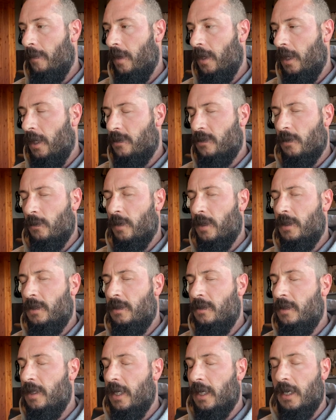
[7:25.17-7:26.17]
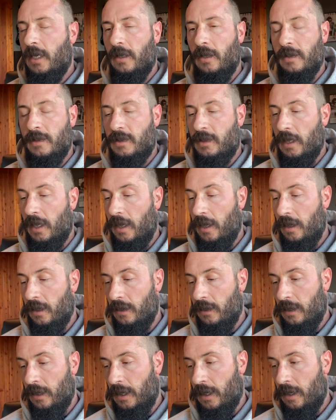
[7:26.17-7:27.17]
It's a ridiculous
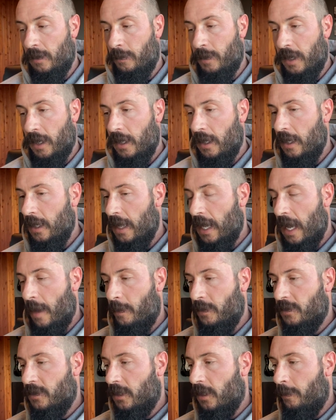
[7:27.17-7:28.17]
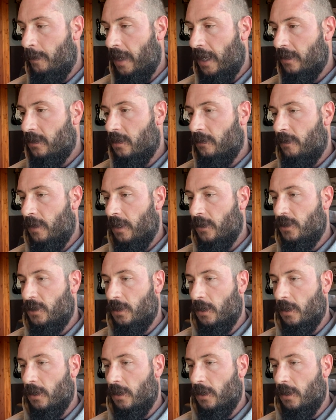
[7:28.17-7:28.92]
thing, but it happens to the best of us.